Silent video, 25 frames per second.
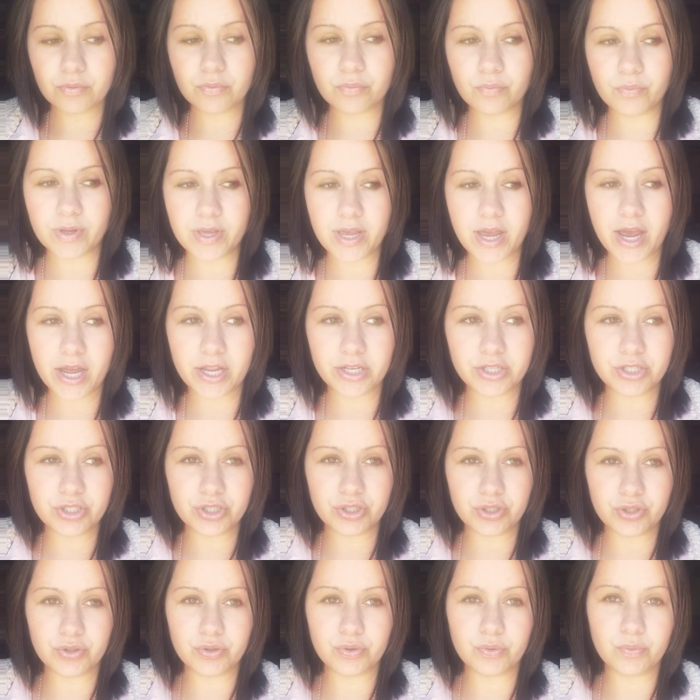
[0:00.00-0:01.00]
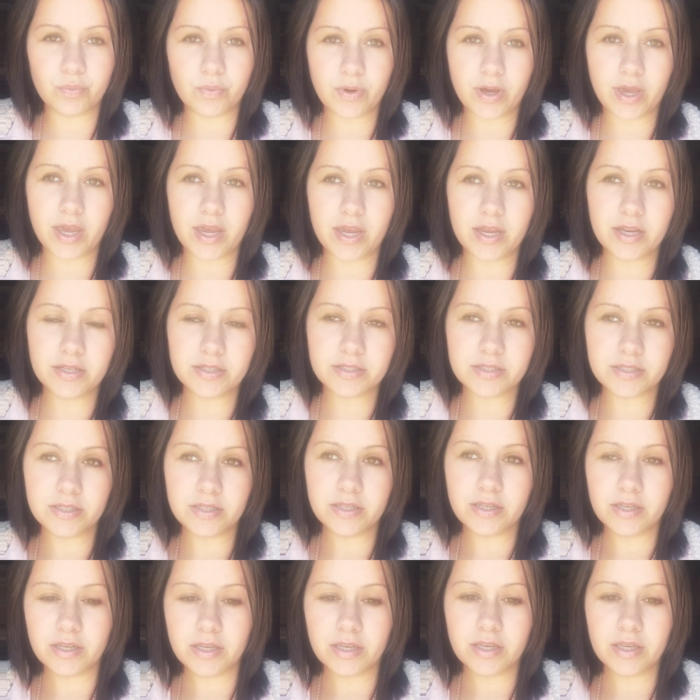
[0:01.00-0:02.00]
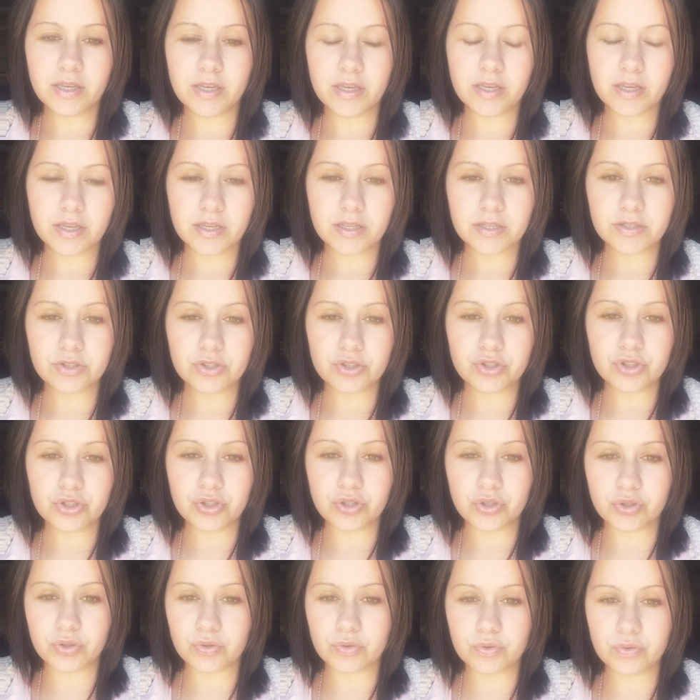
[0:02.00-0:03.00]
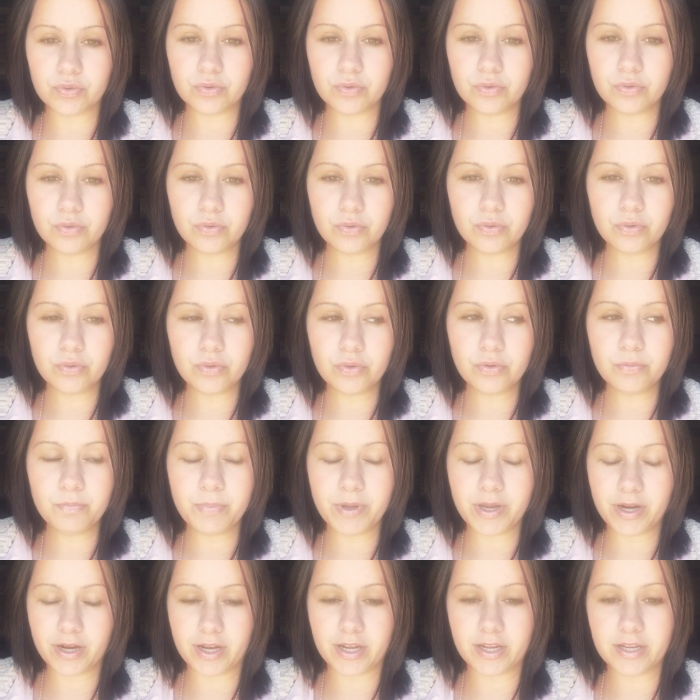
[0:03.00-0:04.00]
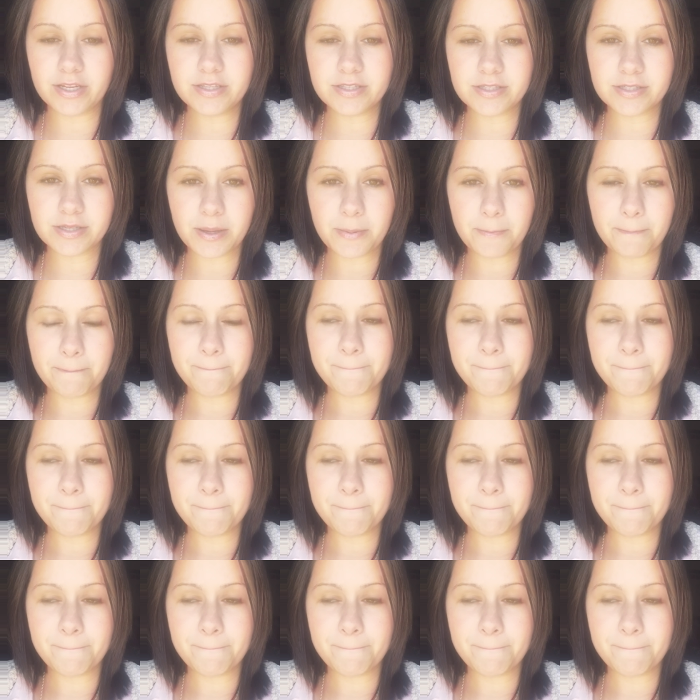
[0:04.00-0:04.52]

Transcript: We had to wait 2 periods,